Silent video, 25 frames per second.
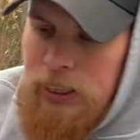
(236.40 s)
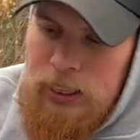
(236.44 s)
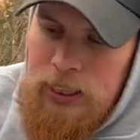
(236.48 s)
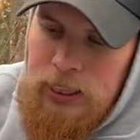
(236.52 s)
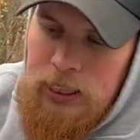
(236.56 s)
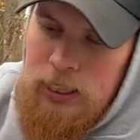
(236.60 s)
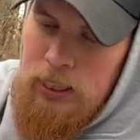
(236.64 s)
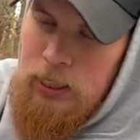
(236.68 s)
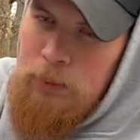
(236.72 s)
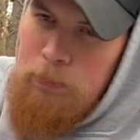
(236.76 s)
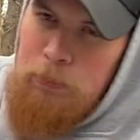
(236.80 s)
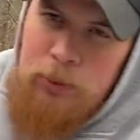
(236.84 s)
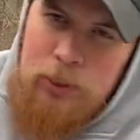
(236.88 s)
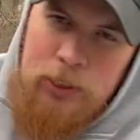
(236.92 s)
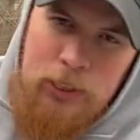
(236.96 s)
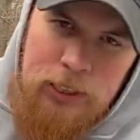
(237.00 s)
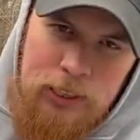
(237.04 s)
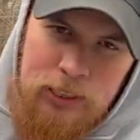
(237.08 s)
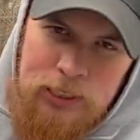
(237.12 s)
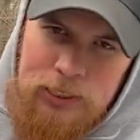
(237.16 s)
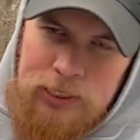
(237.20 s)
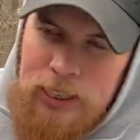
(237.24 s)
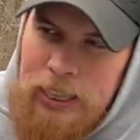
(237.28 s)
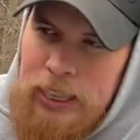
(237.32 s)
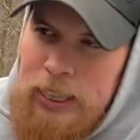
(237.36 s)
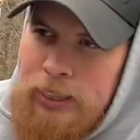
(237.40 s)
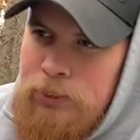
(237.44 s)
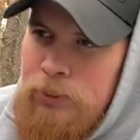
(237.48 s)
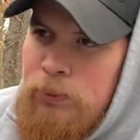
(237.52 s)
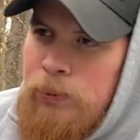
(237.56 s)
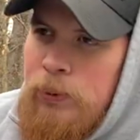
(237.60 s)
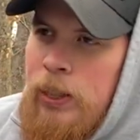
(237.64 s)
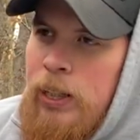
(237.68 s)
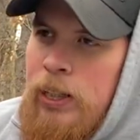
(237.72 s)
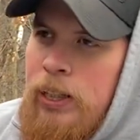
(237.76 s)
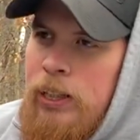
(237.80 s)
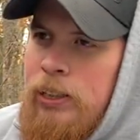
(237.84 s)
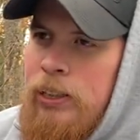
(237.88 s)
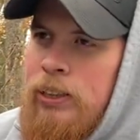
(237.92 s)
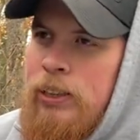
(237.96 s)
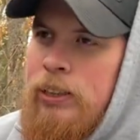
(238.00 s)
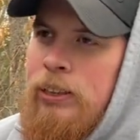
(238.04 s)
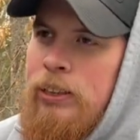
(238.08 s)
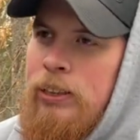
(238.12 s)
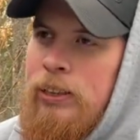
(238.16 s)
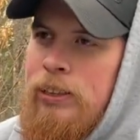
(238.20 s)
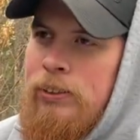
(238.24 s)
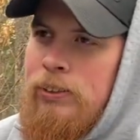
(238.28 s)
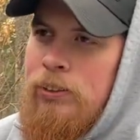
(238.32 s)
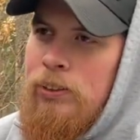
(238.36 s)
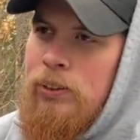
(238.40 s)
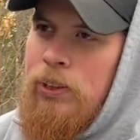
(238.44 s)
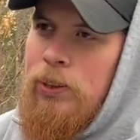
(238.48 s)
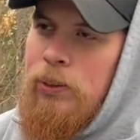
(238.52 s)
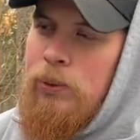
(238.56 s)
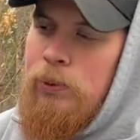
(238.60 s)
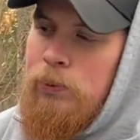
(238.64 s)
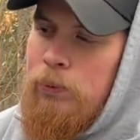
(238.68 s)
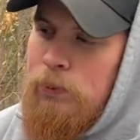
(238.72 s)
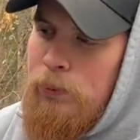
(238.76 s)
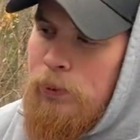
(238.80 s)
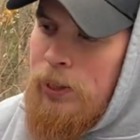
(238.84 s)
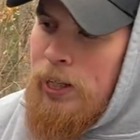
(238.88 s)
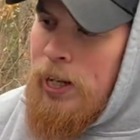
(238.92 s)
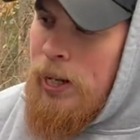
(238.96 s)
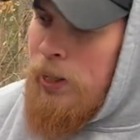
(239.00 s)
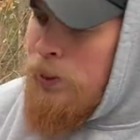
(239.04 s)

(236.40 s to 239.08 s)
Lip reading: a pretty good sized rock. So what I